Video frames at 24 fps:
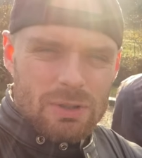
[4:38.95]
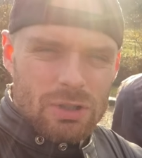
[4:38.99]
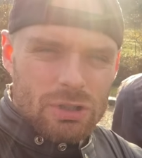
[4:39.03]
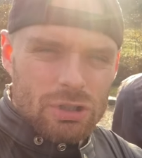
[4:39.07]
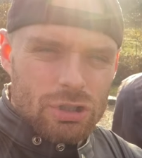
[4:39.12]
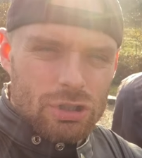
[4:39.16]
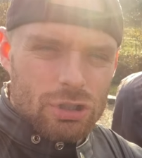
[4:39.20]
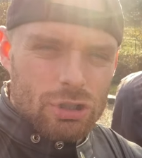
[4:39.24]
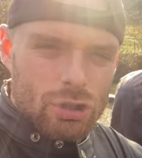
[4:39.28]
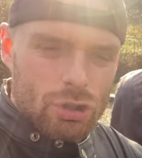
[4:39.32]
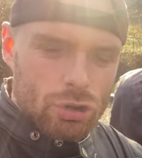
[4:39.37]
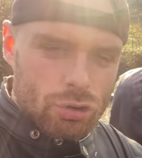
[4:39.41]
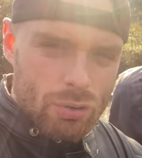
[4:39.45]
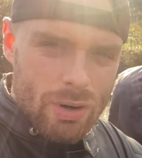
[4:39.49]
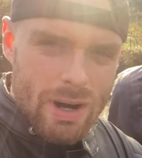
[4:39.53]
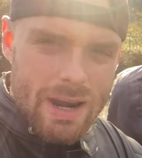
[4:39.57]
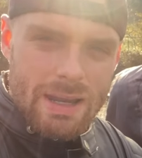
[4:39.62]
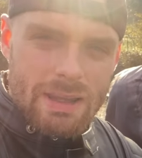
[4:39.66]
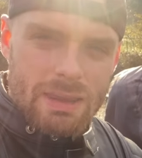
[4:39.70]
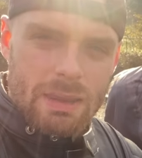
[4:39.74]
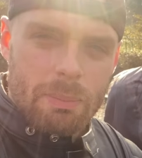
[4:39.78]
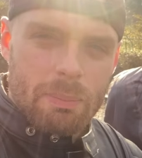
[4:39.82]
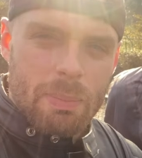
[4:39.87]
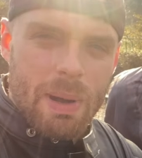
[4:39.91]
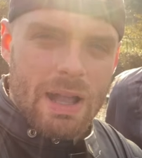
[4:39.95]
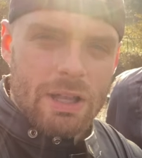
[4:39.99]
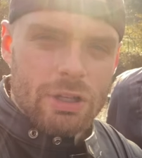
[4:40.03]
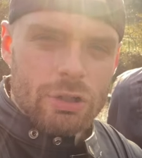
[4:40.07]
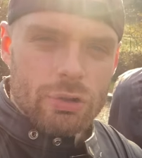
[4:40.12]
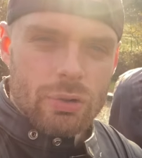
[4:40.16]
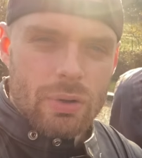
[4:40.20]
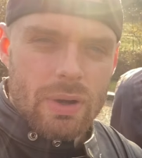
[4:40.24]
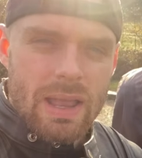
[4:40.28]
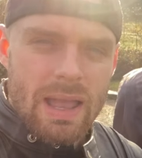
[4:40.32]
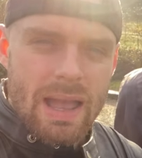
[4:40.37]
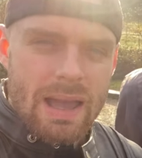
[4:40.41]
to just drain the
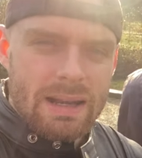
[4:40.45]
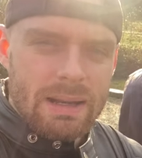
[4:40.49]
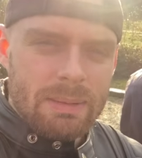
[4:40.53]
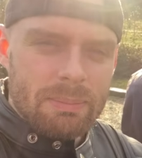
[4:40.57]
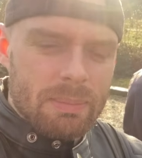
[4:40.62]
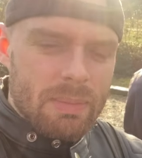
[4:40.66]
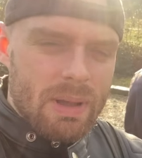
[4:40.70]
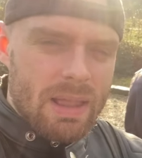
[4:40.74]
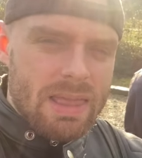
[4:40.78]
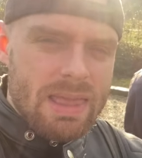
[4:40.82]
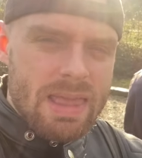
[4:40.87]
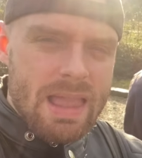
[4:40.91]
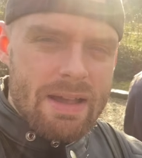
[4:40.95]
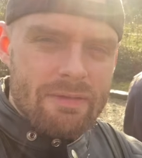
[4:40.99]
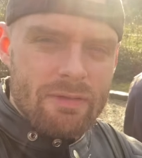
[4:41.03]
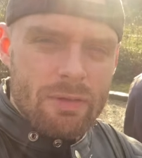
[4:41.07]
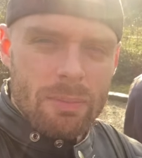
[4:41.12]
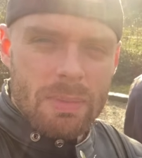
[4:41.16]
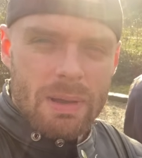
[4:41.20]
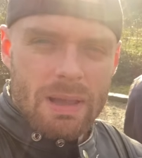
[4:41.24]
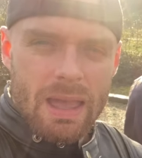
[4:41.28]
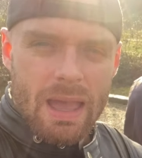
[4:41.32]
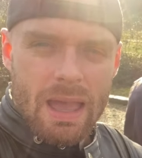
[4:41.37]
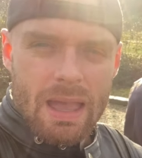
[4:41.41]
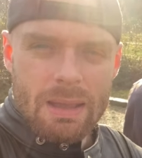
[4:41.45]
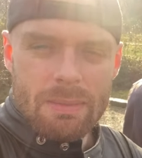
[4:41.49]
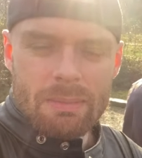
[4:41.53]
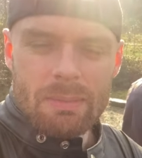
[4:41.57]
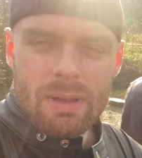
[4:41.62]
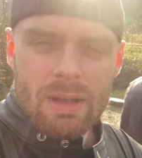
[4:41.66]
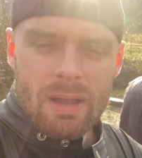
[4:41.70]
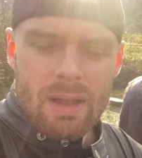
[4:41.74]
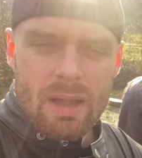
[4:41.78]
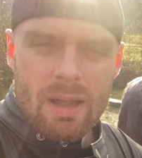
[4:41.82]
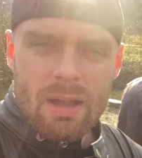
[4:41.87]
battery and it never became